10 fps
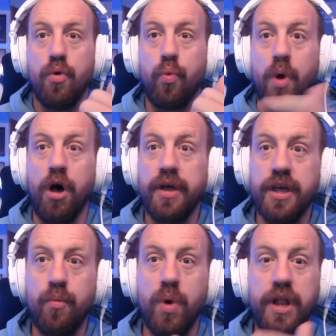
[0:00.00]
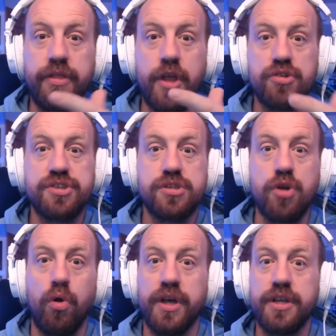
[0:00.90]
William went in there,
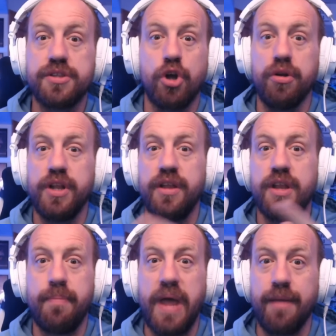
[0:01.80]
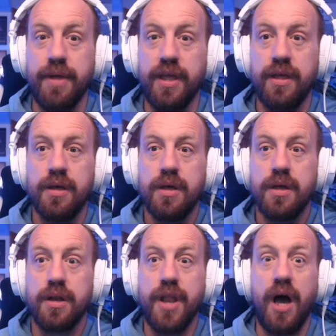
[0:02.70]
stole it, turned it into Baby,
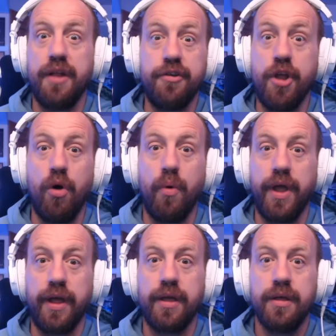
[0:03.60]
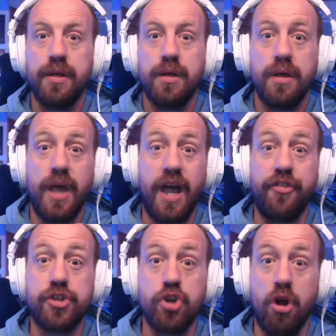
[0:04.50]
not knowing it
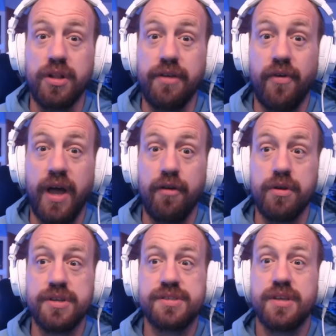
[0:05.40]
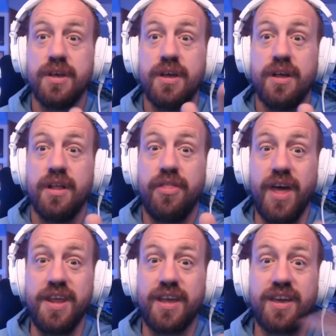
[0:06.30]
had the Charlie virus.
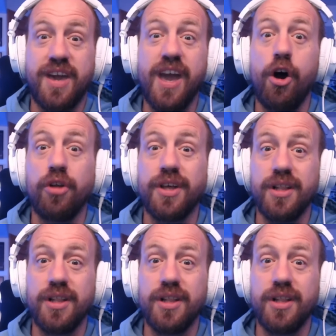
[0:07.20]
Then it killed